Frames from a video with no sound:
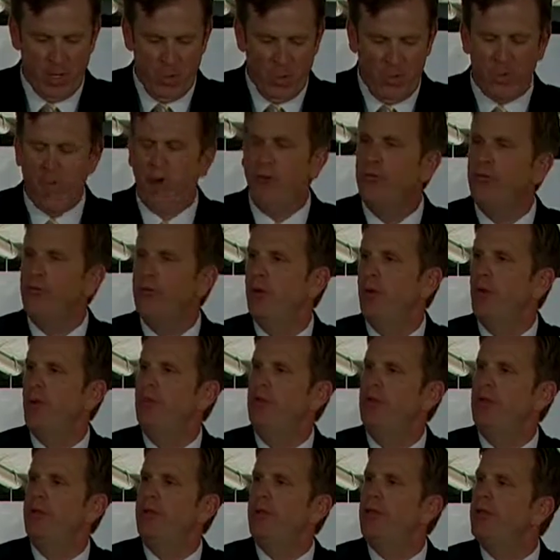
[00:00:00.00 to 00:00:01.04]
We also
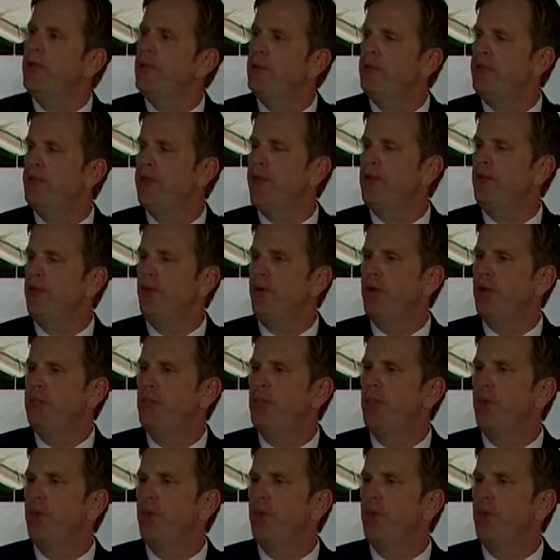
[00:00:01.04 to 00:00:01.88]
see a chance for us to